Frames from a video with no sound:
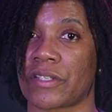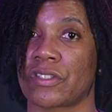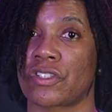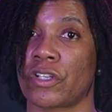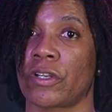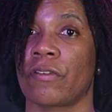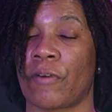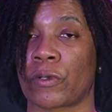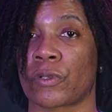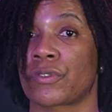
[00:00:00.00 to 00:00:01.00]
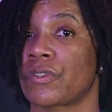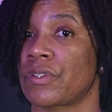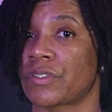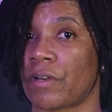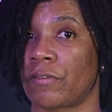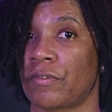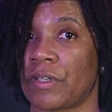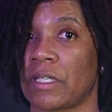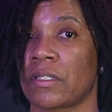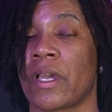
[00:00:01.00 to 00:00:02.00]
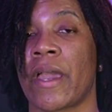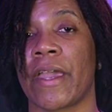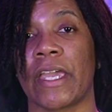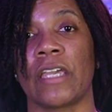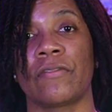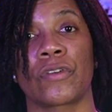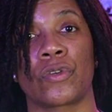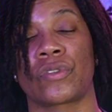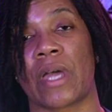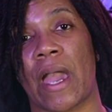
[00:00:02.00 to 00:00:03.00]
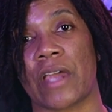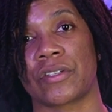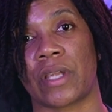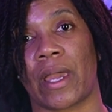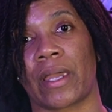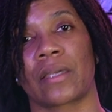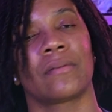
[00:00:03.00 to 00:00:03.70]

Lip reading: to share your photos to the Discover feed if you use the hashtag